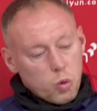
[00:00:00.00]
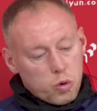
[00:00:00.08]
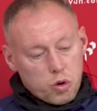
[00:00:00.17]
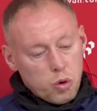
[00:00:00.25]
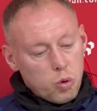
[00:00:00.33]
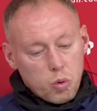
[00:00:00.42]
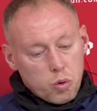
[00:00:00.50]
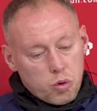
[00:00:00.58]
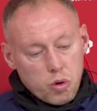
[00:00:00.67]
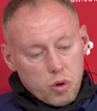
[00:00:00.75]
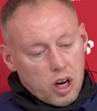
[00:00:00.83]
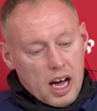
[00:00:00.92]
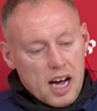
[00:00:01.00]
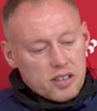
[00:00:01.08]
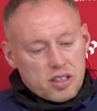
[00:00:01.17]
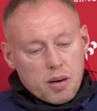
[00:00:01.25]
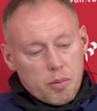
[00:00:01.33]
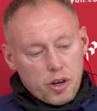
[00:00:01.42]
through through the
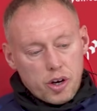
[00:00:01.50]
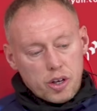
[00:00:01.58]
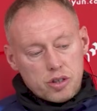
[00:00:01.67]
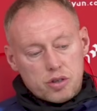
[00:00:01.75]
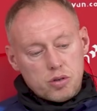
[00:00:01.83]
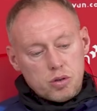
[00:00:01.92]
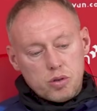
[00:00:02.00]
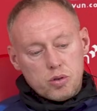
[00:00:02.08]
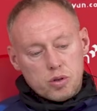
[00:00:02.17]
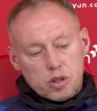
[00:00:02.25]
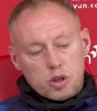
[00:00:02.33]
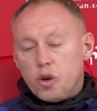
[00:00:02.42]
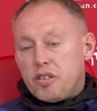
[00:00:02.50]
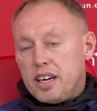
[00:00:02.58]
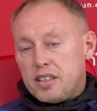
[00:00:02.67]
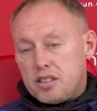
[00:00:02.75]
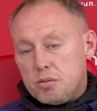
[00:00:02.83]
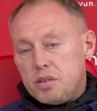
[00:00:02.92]
last couple of years, through all the good
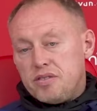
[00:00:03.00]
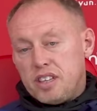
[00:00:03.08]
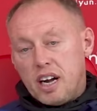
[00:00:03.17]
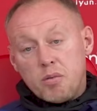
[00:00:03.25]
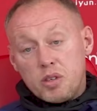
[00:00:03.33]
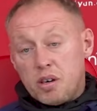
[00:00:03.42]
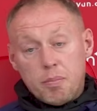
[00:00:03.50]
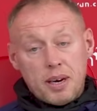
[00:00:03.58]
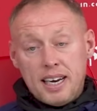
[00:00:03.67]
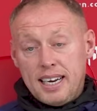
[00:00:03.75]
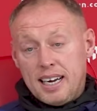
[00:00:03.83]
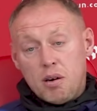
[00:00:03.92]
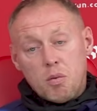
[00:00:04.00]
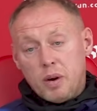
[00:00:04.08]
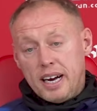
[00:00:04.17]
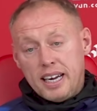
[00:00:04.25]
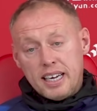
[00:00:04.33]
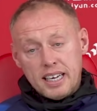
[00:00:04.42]
things that we've done, which completely
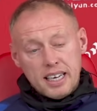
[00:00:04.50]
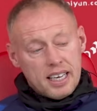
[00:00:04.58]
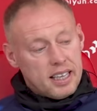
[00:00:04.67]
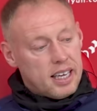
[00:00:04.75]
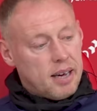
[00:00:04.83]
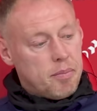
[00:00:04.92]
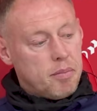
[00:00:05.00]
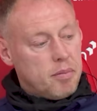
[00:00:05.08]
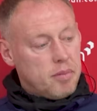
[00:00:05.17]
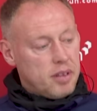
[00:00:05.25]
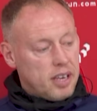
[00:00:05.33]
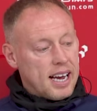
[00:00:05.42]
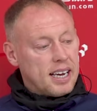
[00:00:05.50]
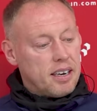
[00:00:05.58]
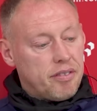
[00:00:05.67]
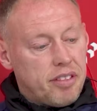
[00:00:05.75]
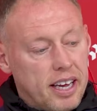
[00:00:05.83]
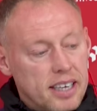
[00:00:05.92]
outweigh um, the
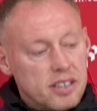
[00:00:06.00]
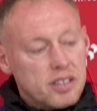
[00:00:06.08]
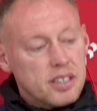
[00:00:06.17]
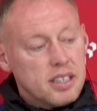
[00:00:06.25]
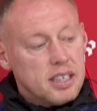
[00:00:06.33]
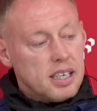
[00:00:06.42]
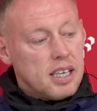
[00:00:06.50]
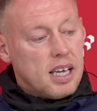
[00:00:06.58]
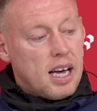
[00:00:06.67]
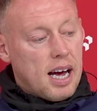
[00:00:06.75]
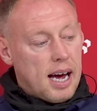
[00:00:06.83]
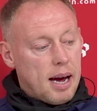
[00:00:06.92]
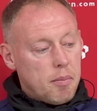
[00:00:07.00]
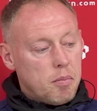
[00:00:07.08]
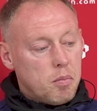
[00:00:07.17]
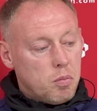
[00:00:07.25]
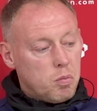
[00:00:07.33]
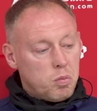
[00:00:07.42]
negative things.
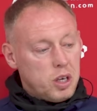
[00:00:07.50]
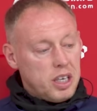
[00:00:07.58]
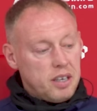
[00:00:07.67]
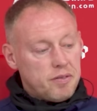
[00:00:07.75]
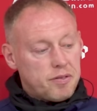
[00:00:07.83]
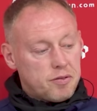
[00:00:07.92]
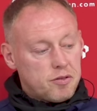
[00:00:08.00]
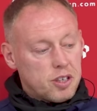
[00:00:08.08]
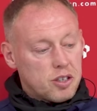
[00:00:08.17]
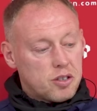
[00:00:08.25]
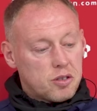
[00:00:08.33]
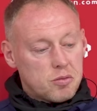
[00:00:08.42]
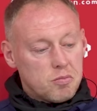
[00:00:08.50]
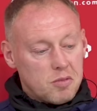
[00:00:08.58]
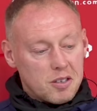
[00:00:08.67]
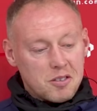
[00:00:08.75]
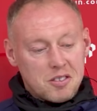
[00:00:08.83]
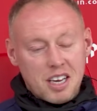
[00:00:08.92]
Um, we've just,
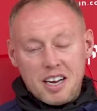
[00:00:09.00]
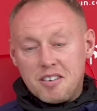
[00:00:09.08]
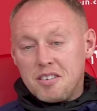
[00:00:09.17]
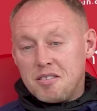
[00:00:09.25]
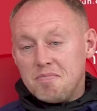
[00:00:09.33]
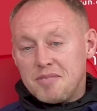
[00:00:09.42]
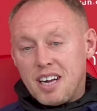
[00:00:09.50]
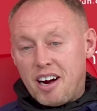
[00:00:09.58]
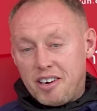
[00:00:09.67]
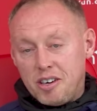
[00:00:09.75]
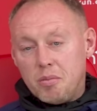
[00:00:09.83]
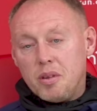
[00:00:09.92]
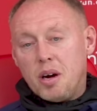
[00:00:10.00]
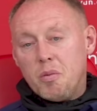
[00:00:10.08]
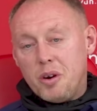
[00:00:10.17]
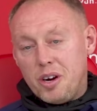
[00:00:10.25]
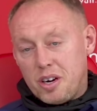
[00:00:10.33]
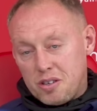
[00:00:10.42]
as I said, carried on with our
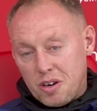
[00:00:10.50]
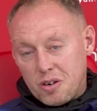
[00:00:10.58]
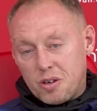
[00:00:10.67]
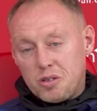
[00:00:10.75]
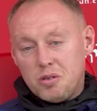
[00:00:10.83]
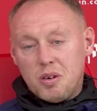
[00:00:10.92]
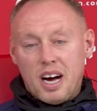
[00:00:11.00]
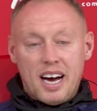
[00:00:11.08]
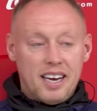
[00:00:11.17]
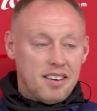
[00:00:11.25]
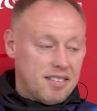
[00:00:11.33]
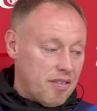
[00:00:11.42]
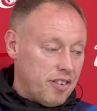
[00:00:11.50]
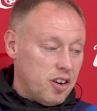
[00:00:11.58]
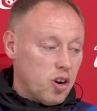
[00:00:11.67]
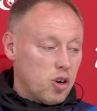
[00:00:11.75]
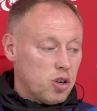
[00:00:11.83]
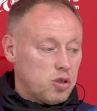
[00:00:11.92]
work, not got too high, definitely
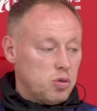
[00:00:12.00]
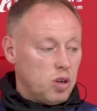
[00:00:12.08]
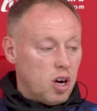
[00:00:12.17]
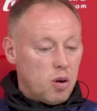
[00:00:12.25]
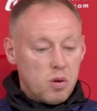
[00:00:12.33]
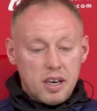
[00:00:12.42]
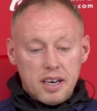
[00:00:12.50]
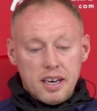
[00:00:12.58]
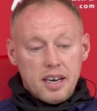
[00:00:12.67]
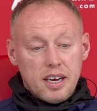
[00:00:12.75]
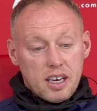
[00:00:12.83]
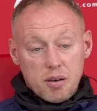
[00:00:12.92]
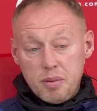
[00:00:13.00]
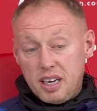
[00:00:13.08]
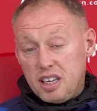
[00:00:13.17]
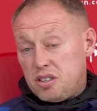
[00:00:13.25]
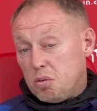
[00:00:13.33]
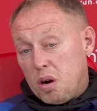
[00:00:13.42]
not got too low,
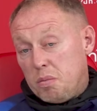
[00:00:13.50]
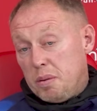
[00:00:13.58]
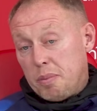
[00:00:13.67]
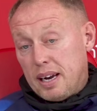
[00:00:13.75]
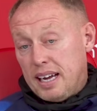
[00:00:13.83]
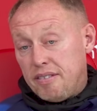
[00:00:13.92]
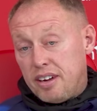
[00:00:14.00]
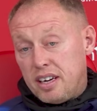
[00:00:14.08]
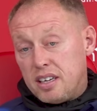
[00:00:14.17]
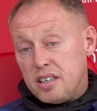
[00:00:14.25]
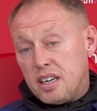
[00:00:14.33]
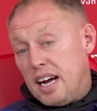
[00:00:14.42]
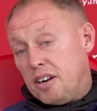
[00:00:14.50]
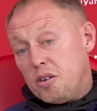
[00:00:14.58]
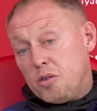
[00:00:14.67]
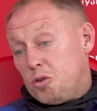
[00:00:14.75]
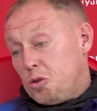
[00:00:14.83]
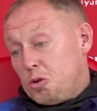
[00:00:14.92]
committed to what we believe in, and,
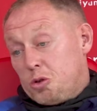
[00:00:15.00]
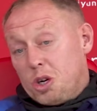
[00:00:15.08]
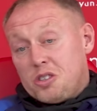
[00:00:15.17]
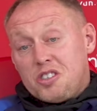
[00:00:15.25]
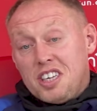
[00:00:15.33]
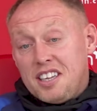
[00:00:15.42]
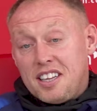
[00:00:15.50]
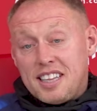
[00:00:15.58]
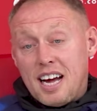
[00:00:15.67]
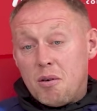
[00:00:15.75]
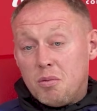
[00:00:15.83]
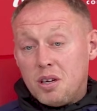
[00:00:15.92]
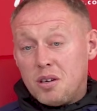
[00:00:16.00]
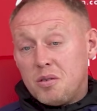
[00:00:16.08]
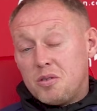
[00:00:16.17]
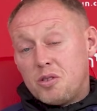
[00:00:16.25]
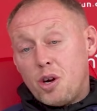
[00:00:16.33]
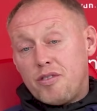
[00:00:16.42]
and trusting that that
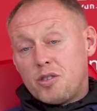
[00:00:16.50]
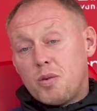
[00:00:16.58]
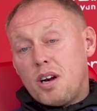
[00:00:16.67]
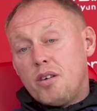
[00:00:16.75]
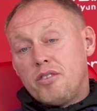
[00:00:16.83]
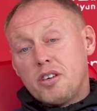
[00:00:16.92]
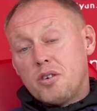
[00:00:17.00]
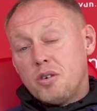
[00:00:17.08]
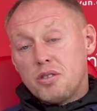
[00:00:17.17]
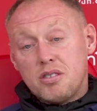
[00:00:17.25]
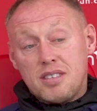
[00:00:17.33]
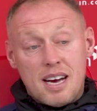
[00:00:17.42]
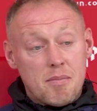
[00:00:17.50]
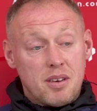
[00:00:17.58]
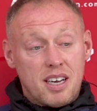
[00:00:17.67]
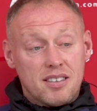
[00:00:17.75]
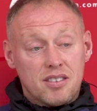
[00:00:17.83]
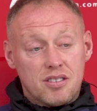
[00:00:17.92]
will serve us well over the course of time,
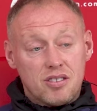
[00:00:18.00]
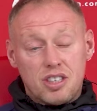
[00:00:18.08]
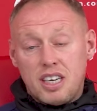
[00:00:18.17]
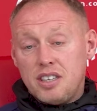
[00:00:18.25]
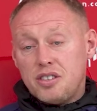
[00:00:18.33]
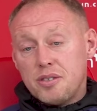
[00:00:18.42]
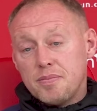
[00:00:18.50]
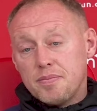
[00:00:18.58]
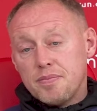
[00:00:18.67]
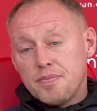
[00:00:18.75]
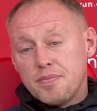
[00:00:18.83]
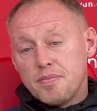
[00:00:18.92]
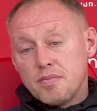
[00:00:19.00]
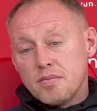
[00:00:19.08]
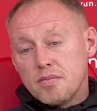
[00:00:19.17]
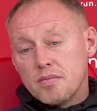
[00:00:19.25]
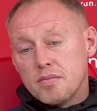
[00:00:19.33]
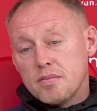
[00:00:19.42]
and that doesn't change.
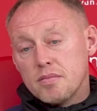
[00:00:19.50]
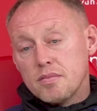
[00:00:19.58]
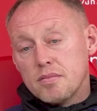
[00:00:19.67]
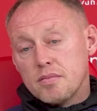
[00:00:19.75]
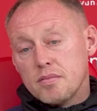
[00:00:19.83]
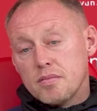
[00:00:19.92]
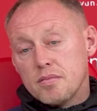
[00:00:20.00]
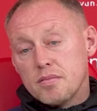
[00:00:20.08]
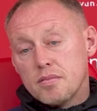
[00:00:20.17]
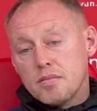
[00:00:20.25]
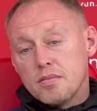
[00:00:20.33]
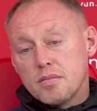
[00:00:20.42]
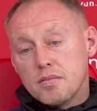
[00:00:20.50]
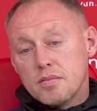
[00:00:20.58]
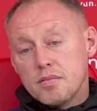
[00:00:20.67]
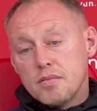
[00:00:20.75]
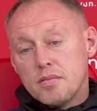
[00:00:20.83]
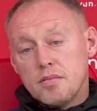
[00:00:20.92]
So, glass half full, glass
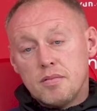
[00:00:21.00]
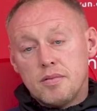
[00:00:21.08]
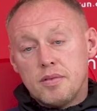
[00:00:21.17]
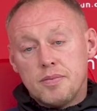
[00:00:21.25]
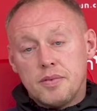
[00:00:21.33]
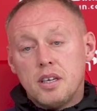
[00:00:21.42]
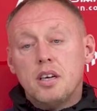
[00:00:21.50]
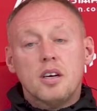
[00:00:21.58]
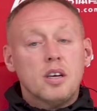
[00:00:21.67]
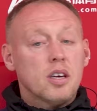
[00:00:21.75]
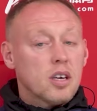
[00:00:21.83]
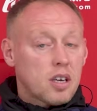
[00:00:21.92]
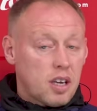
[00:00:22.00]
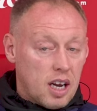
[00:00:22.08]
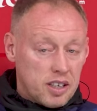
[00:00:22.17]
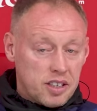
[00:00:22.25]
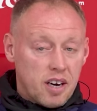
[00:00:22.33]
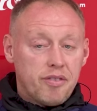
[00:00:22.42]
half empty approach. You're five...
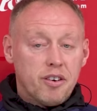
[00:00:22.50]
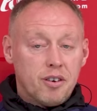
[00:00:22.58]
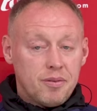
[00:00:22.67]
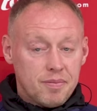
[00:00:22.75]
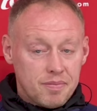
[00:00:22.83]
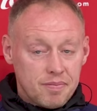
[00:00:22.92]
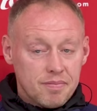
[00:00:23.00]
Glass half full.